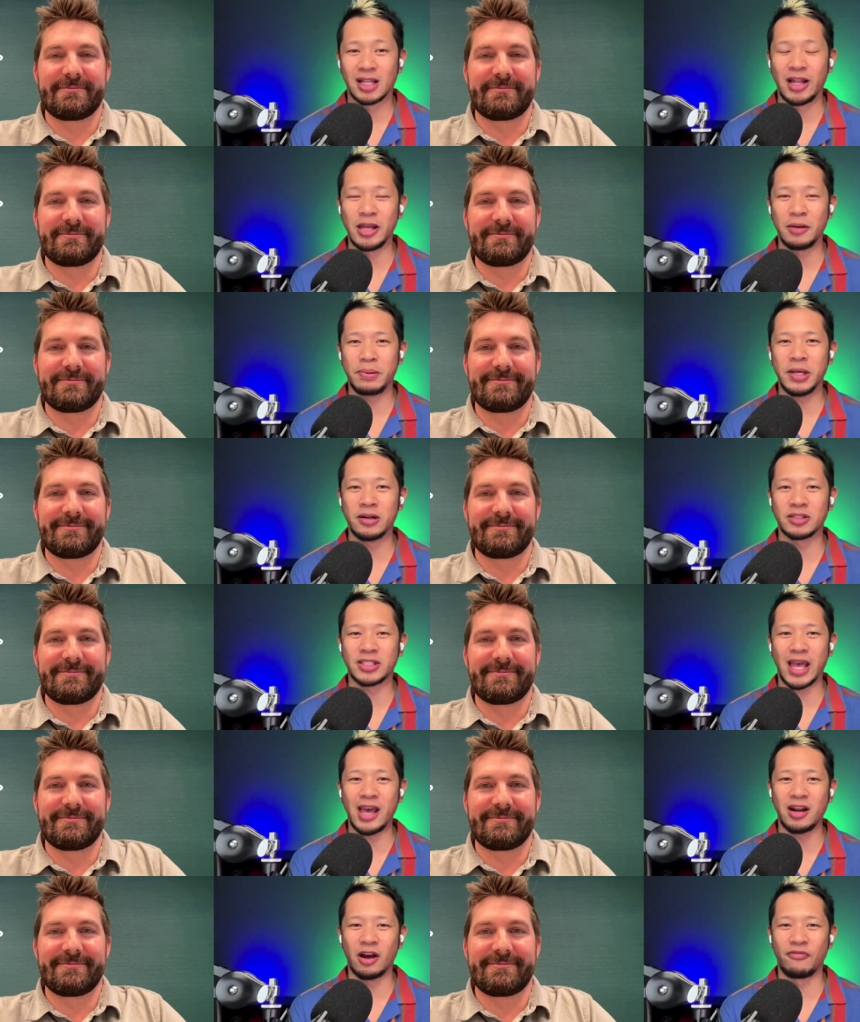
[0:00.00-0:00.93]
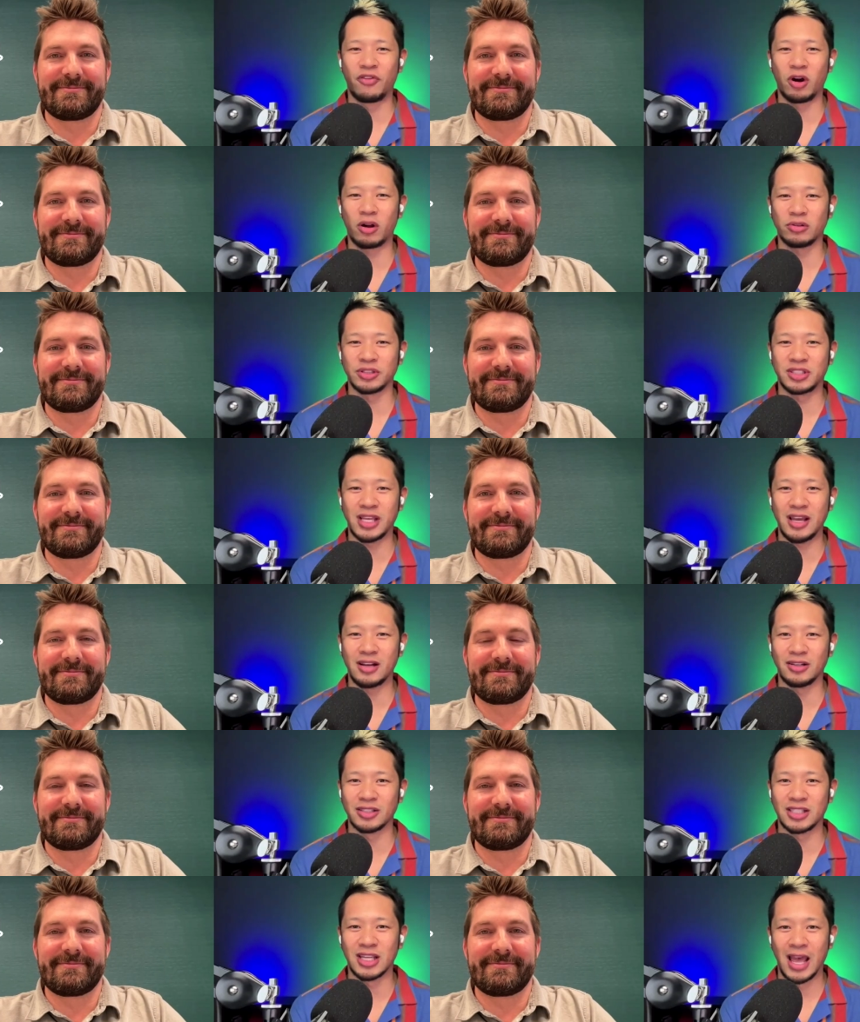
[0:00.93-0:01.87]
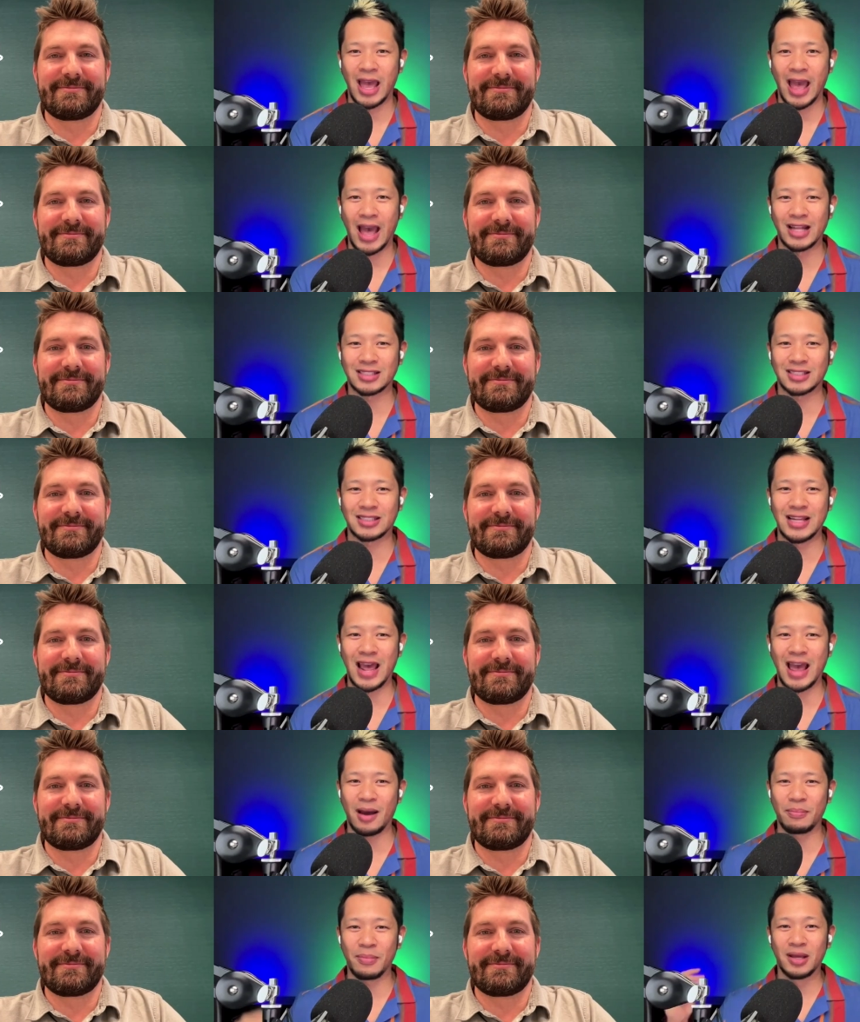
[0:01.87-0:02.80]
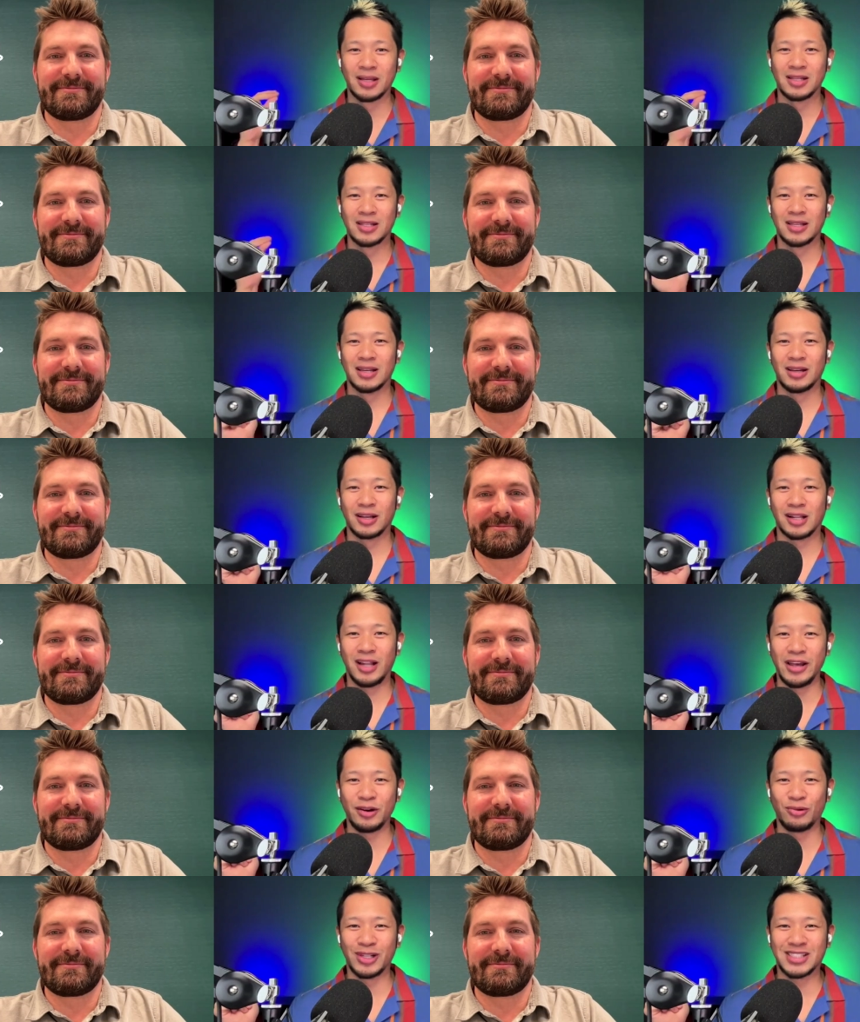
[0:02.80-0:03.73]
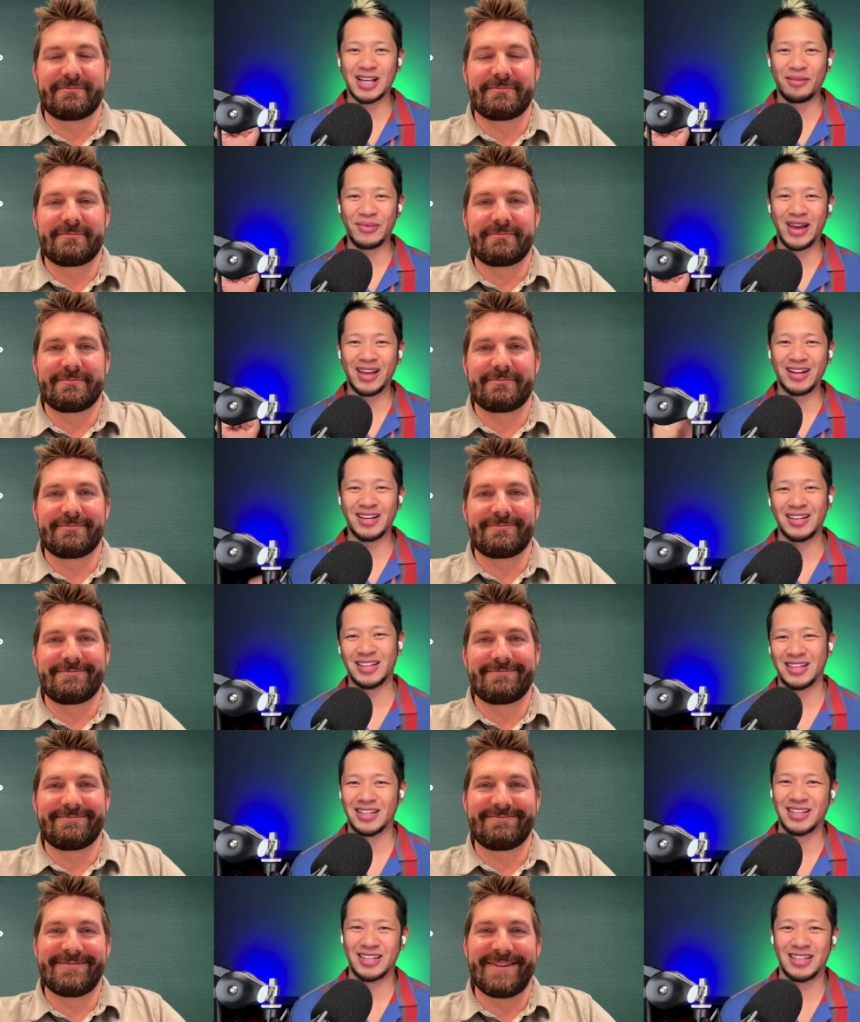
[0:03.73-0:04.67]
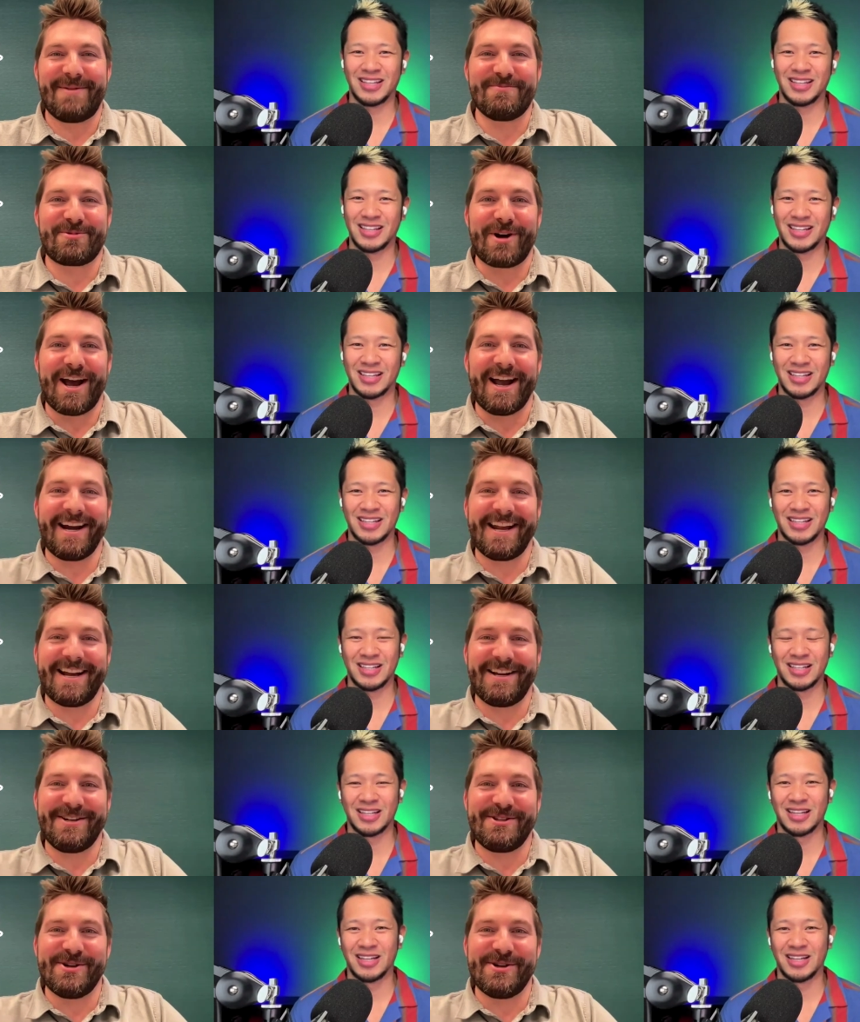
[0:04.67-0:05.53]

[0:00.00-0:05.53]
Speaker 1: Clayton Peters, head of vertical sales at Snap. Clayton, what's up, man?
Speaker 2: Brian, how you